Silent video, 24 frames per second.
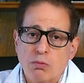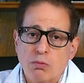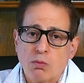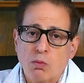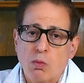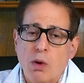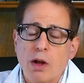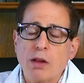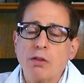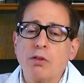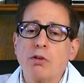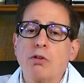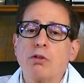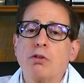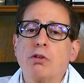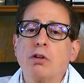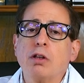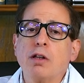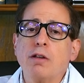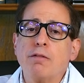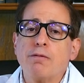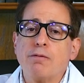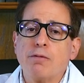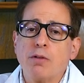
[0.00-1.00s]
While the
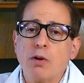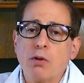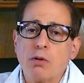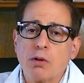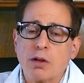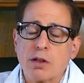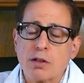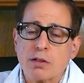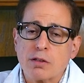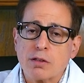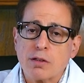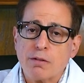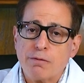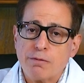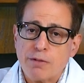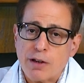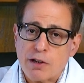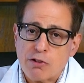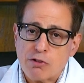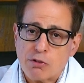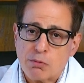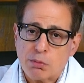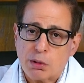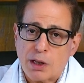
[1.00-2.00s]
early focus of
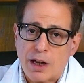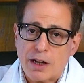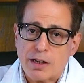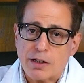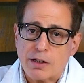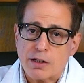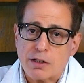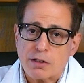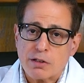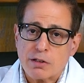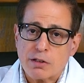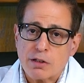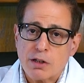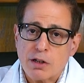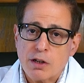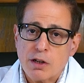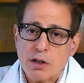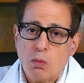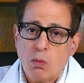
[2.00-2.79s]
facial blindness